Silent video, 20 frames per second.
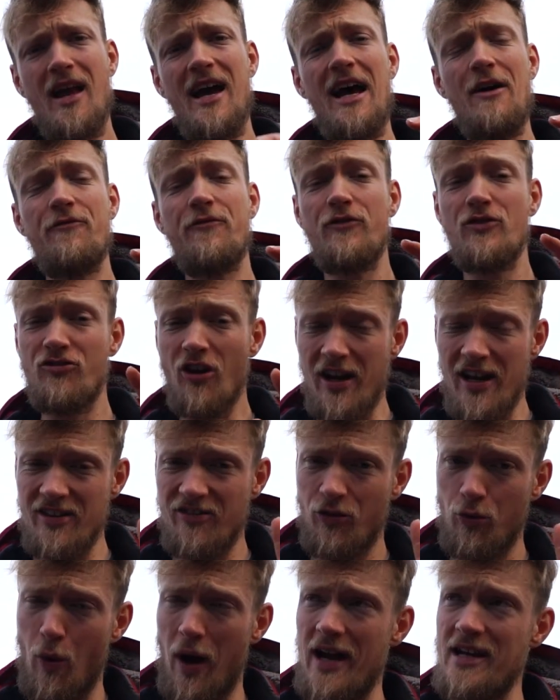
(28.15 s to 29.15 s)
I've done
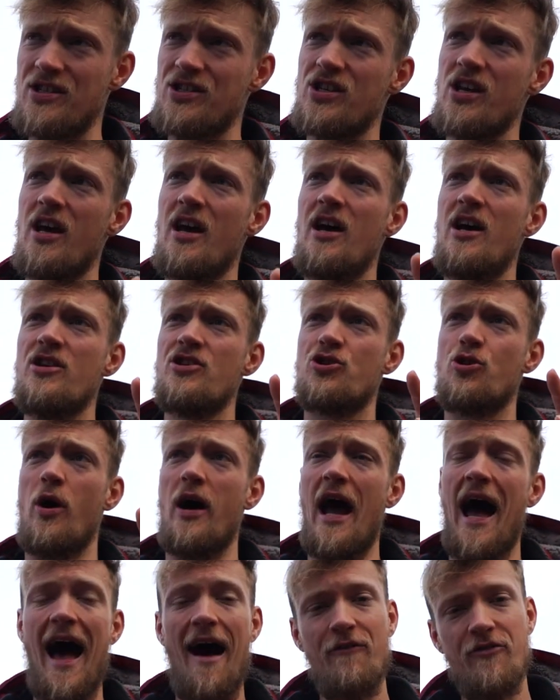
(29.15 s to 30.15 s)
it twice. So
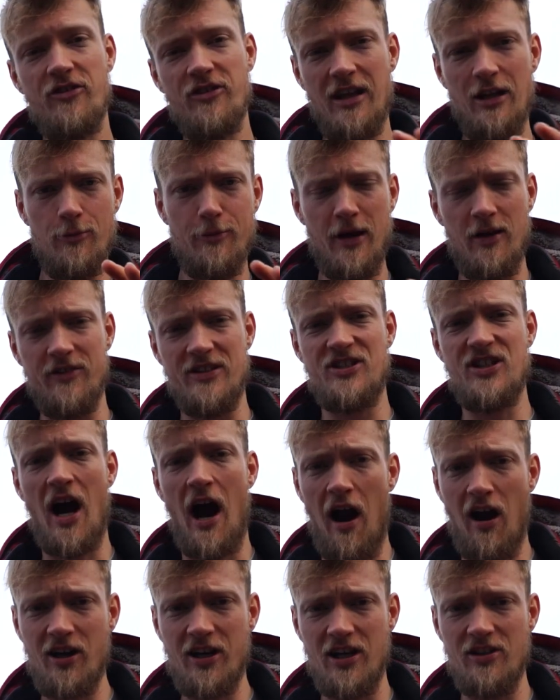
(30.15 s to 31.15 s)
I have a little bit of a
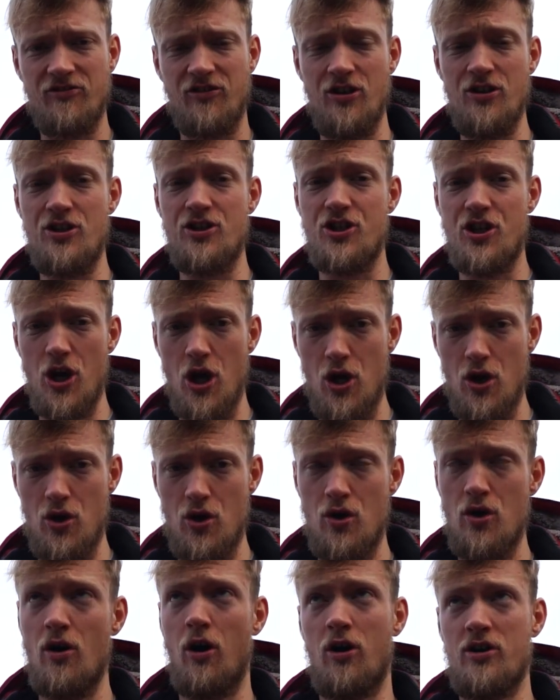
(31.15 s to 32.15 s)
target to
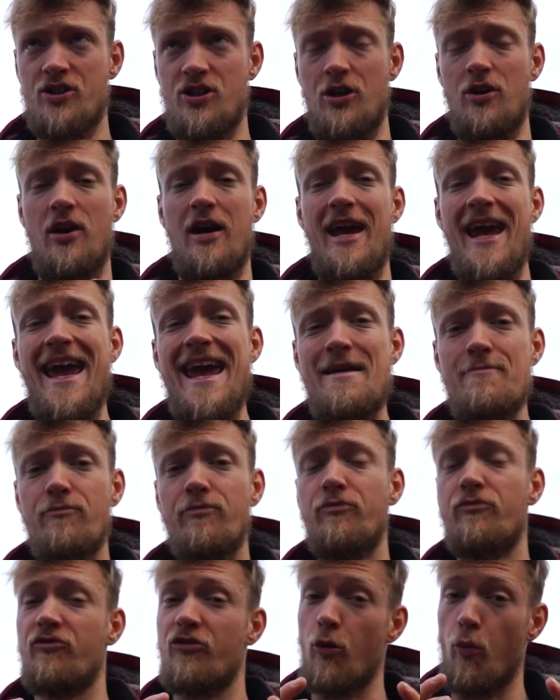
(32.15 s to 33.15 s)
do or to
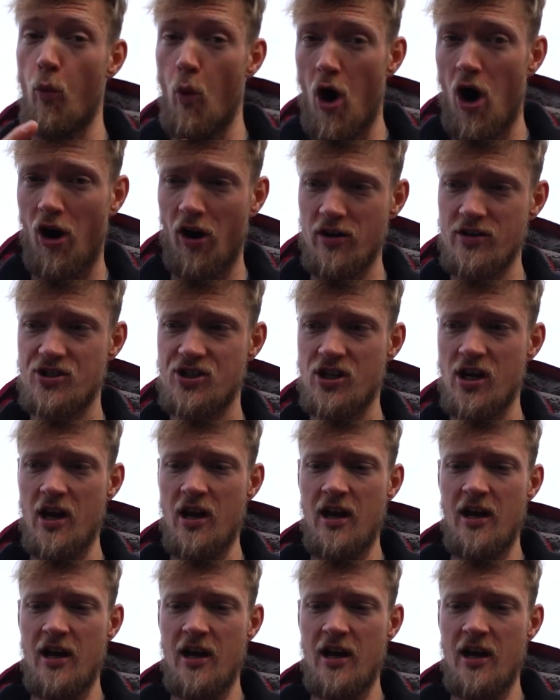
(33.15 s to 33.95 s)
aim towards,